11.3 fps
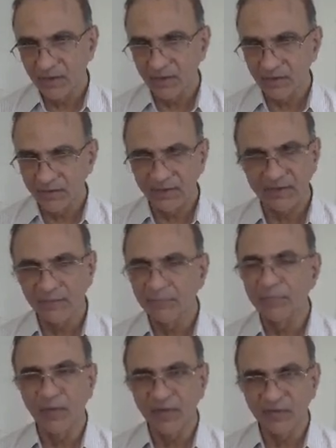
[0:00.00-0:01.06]
There are
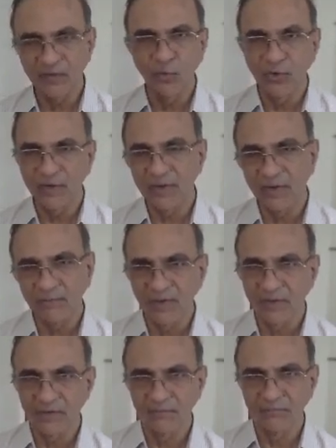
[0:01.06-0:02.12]
simple ways of doing that,
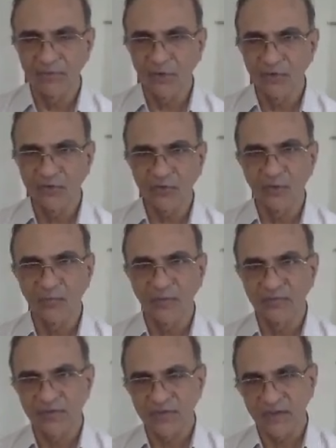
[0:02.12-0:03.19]
but beyond the scope
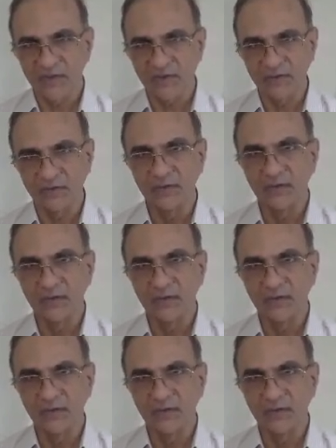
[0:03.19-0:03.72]
of this lecture.